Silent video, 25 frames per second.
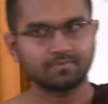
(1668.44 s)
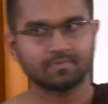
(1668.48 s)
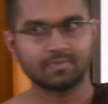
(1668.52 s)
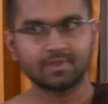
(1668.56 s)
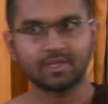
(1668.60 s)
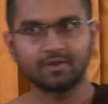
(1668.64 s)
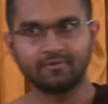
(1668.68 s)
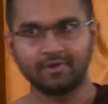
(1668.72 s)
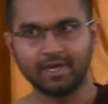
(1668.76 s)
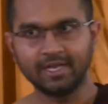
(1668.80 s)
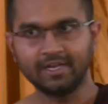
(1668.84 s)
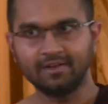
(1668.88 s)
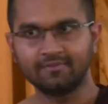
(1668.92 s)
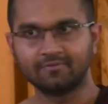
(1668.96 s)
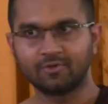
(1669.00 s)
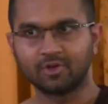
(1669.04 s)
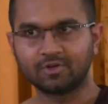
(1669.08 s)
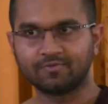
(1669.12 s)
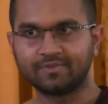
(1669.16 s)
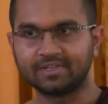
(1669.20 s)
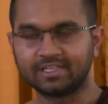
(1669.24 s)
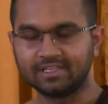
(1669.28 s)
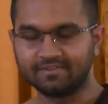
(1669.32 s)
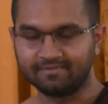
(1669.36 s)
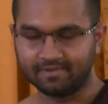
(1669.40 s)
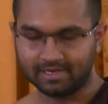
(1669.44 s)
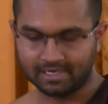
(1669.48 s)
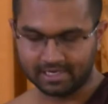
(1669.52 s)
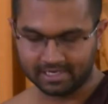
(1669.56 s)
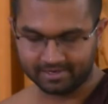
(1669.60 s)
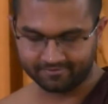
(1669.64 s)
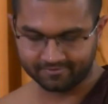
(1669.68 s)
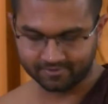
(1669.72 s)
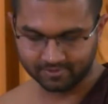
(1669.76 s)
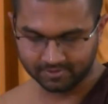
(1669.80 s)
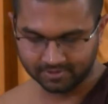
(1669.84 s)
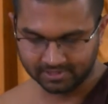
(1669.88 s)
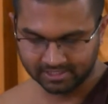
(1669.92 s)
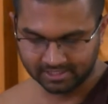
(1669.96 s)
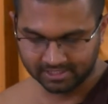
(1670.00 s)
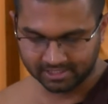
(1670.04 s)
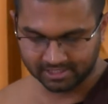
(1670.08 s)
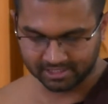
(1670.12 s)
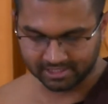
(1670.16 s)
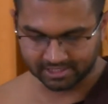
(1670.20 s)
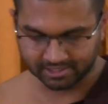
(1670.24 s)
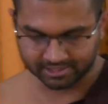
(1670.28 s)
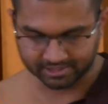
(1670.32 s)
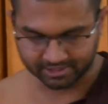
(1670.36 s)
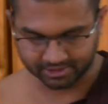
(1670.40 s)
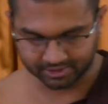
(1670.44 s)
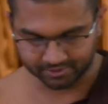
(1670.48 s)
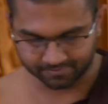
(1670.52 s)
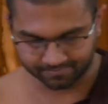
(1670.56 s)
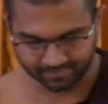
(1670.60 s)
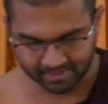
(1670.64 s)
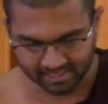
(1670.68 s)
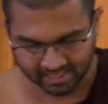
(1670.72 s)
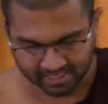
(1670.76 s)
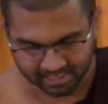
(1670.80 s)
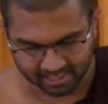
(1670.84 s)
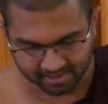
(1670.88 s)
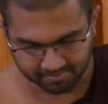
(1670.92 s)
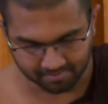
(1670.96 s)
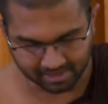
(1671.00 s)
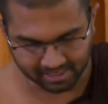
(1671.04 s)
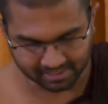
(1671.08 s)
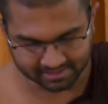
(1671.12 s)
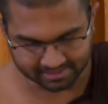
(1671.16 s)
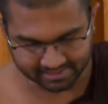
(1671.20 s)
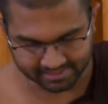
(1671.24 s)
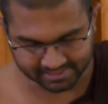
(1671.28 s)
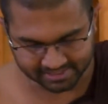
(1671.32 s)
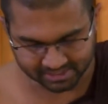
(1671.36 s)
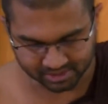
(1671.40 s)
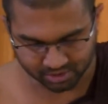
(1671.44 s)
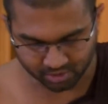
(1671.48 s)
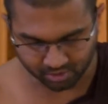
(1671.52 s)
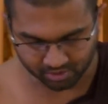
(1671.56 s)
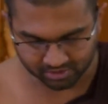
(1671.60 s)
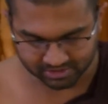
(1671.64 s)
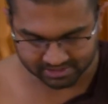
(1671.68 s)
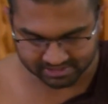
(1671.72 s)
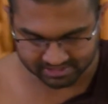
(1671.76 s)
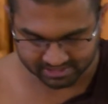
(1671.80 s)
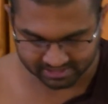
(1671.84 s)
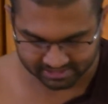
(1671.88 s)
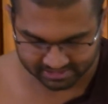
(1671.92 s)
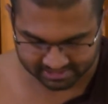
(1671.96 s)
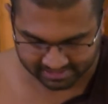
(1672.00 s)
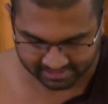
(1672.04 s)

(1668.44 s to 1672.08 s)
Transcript: Right? Not within one life to continue. Among these causes,